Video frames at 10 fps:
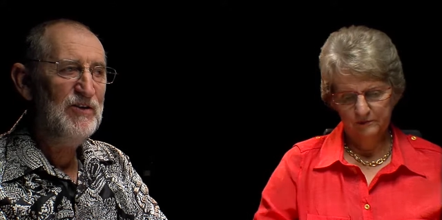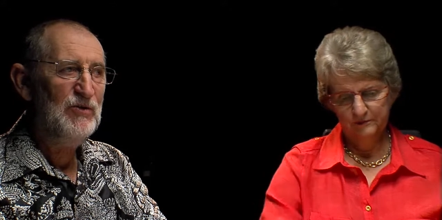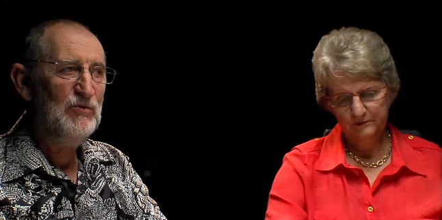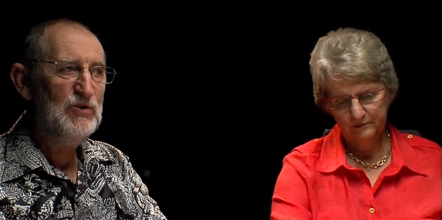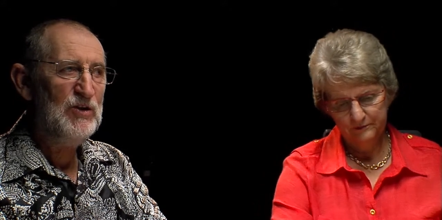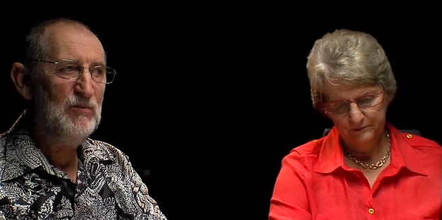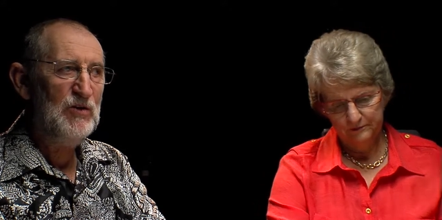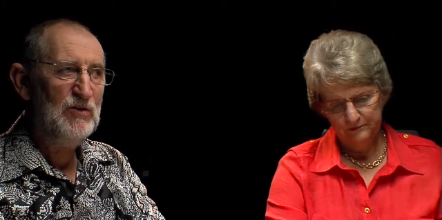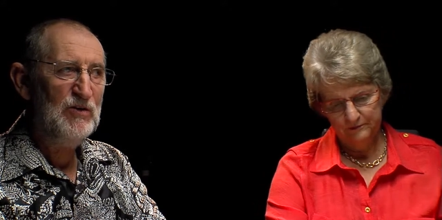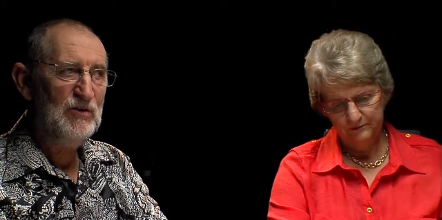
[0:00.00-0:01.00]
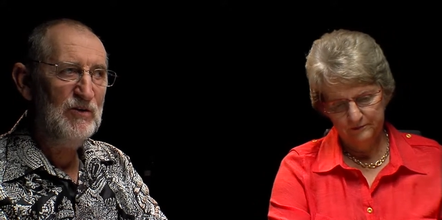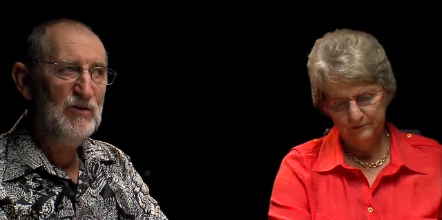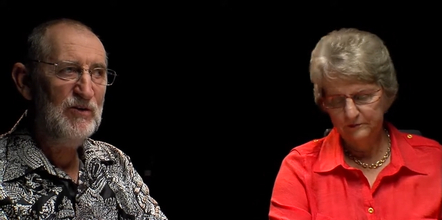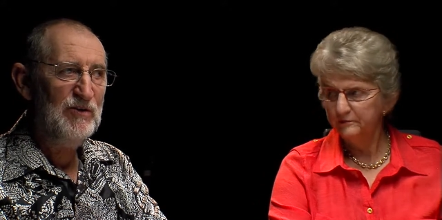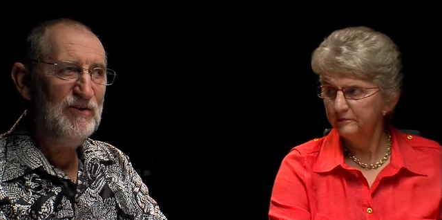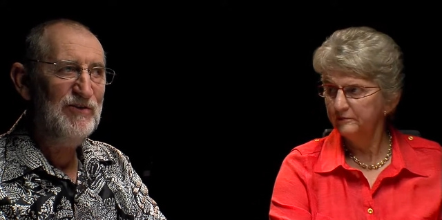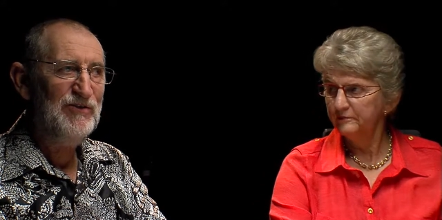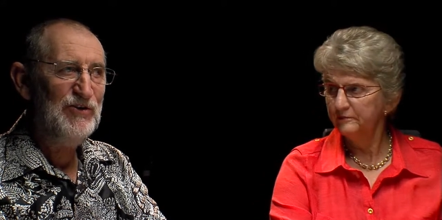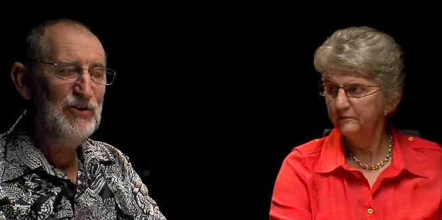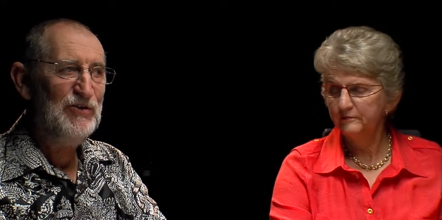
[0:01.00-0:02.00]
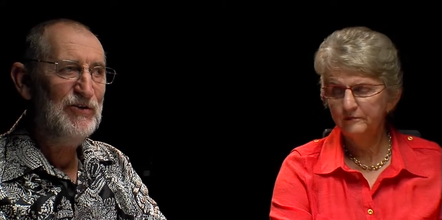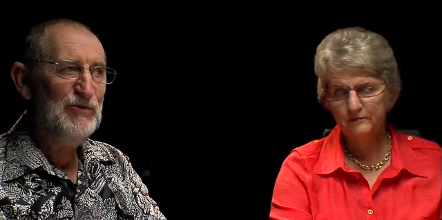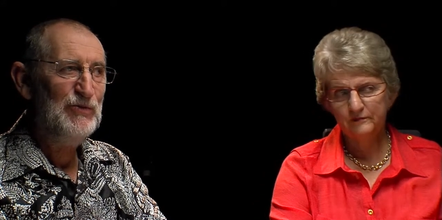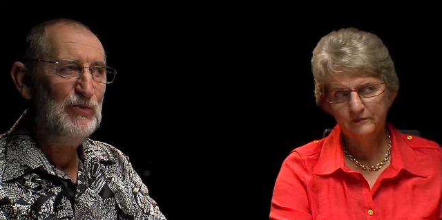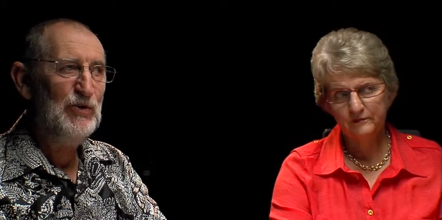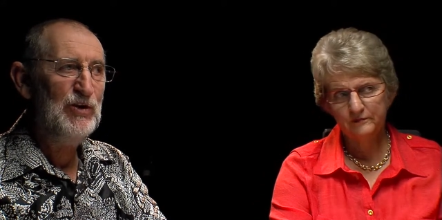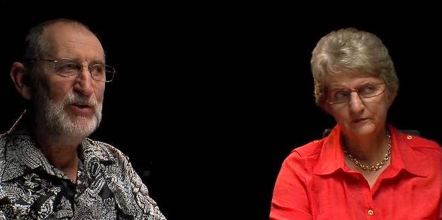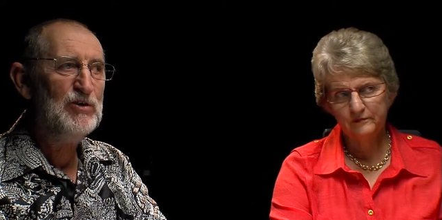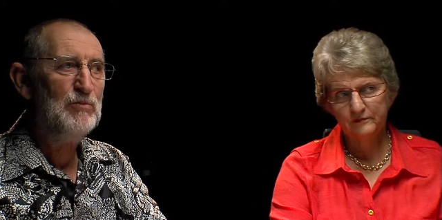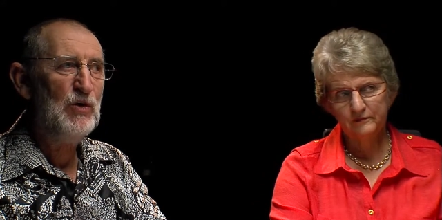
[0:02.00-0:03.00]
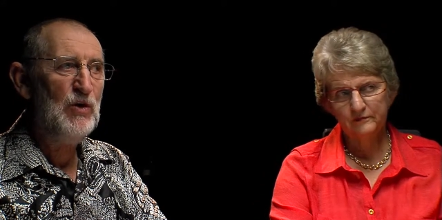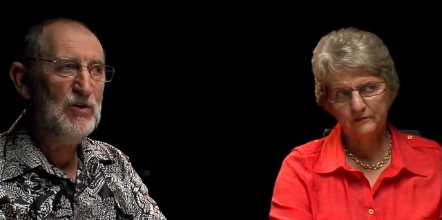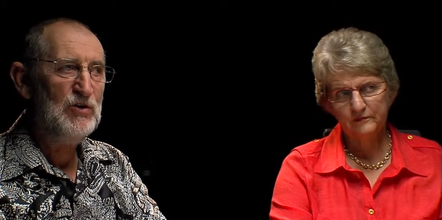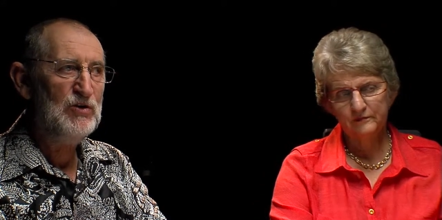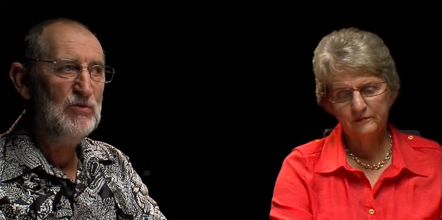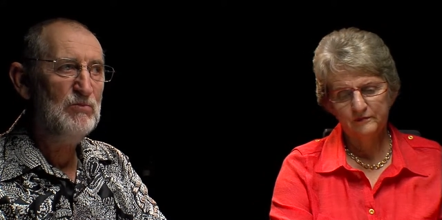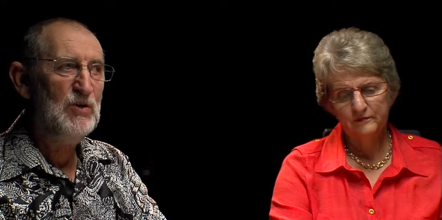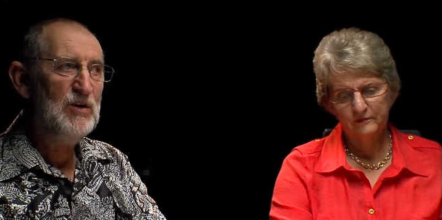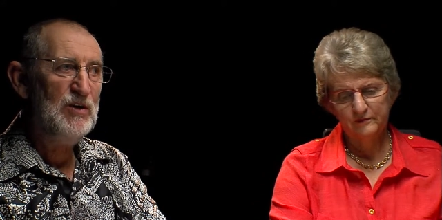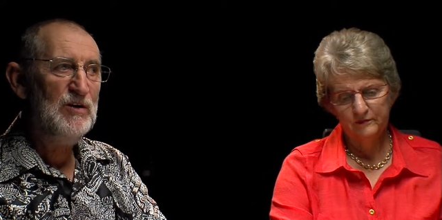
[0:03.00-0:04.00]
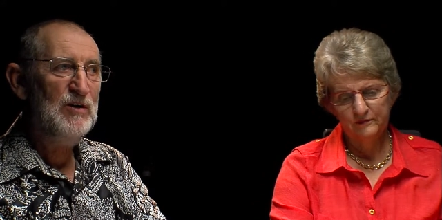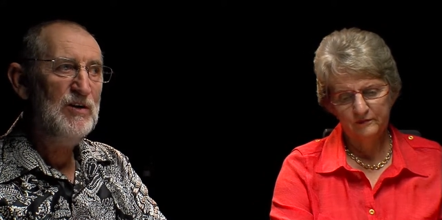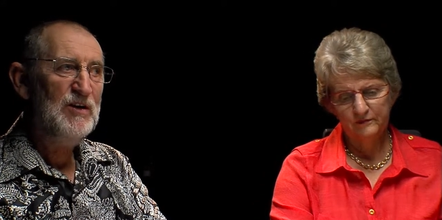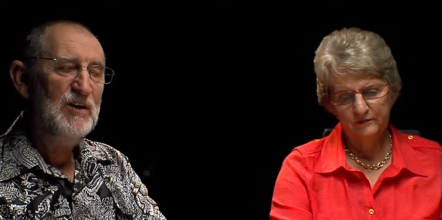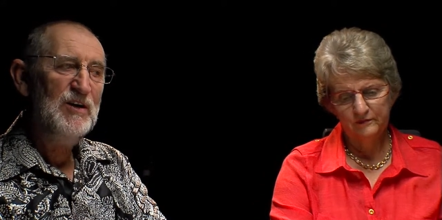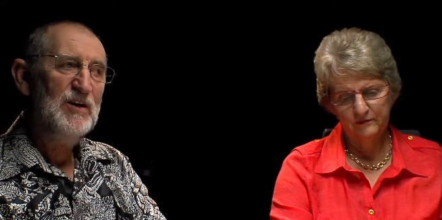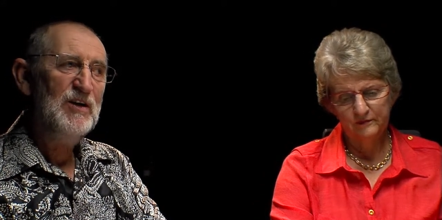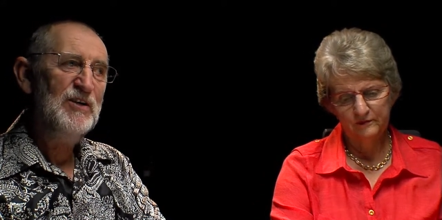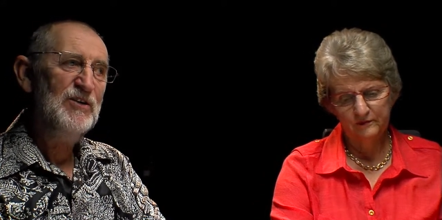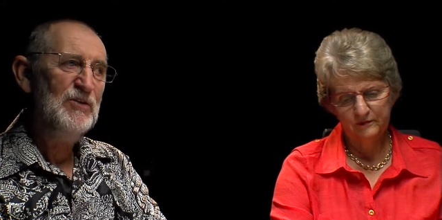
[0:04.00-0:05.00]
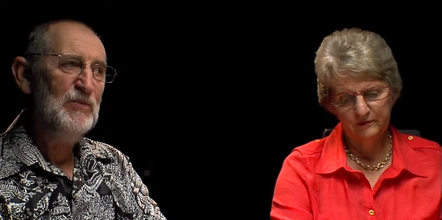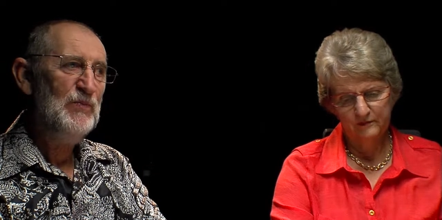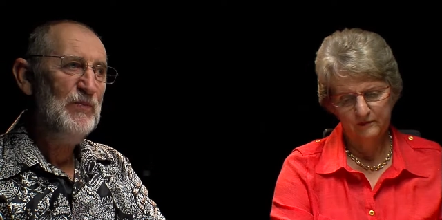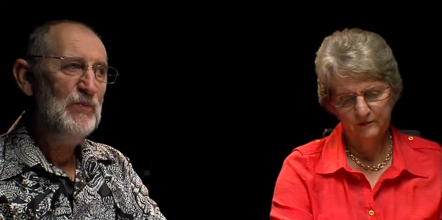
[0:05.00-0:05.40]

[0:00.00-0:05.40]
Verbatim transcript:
Speaker 1: it was something that really surprised me. Um,